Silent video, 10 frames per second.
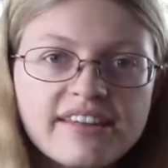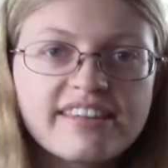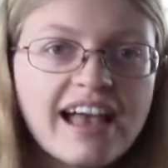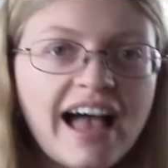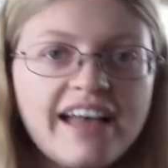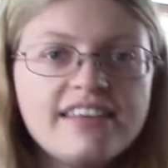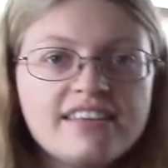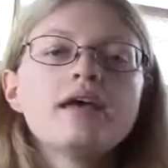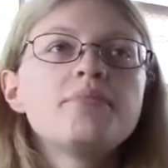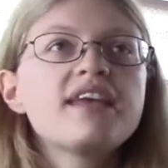
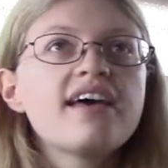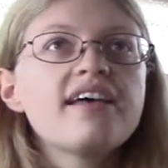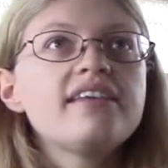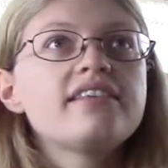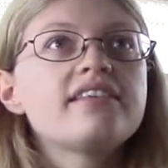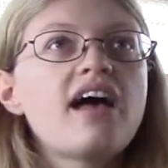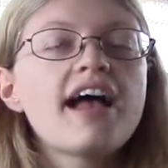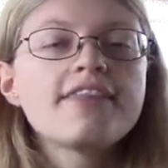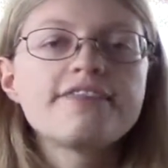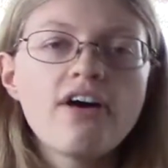size. Because
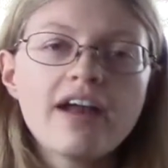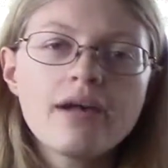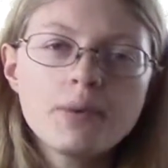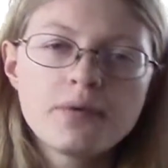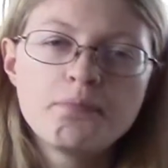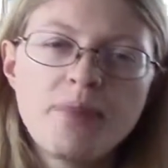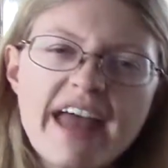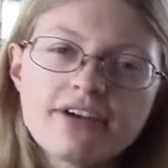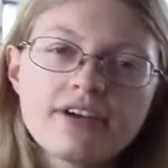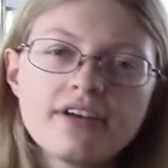I thought I was
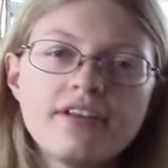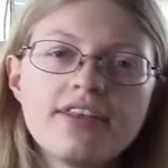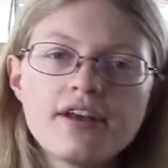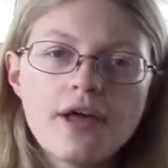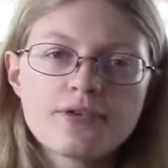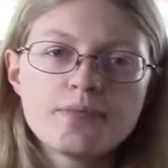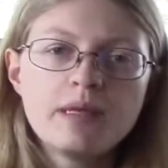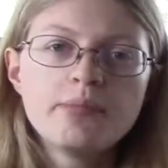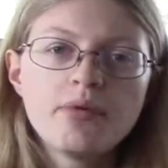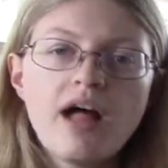better than other
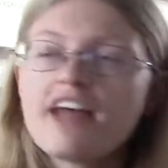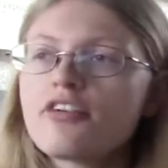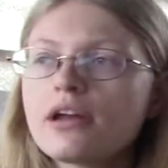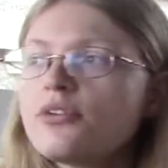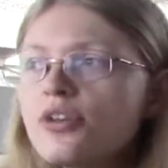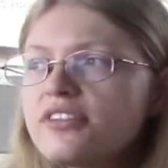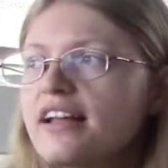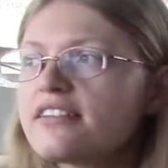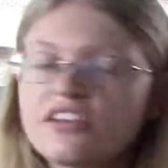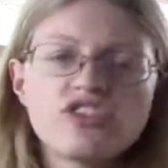people. I thought I was so
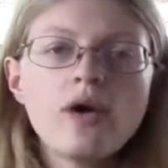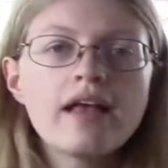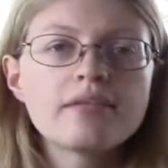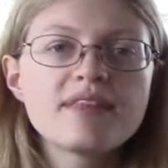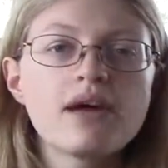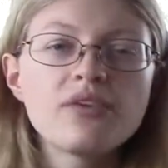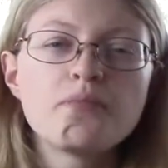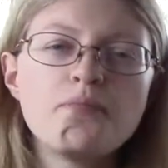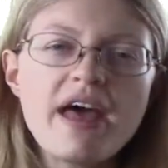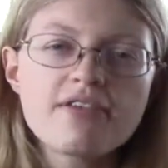talented and so awesome that I was
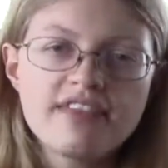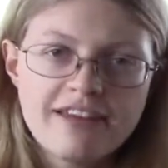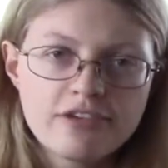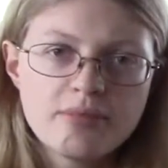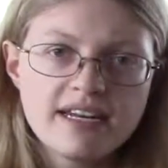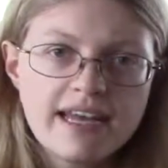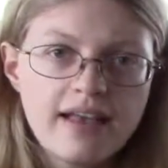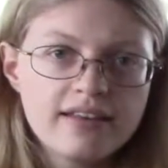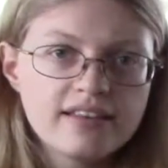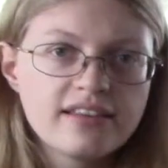better than everybody
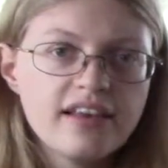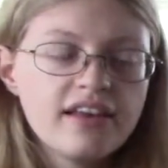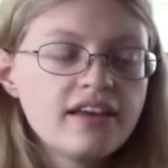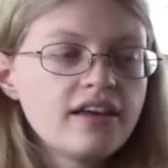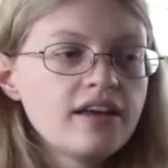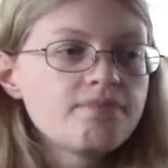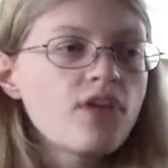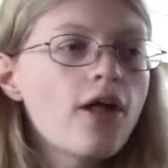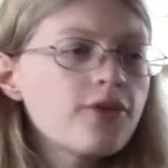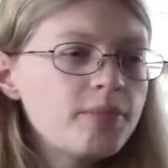else.
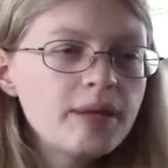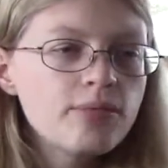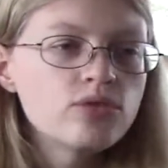Other people who